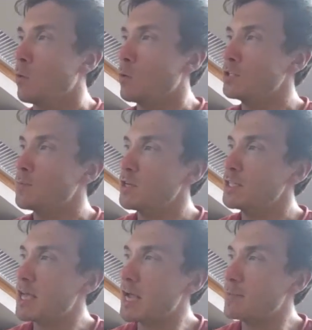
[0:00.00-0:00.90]
Once upon a
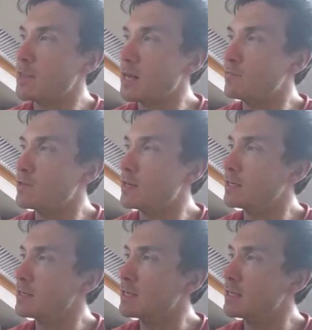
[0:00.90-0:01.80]
time there lived a
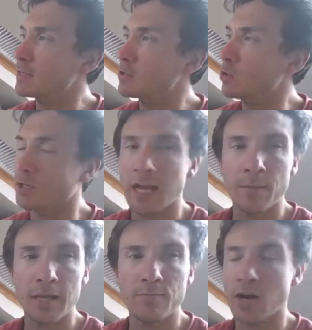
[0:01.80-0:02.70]
little girl called Emily